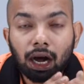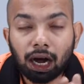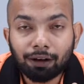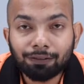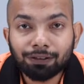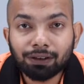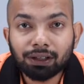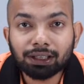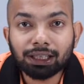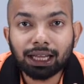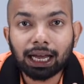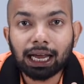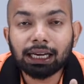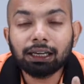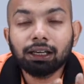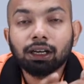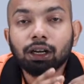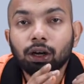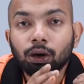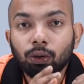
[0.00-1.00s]
After
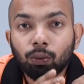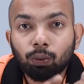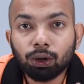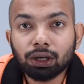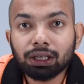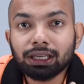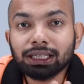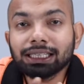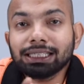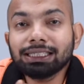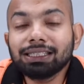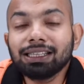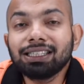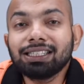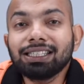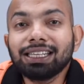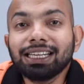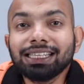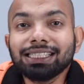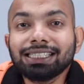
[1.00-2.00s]
that, what is the
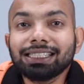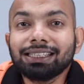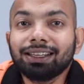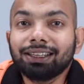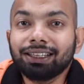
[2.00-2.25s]
change in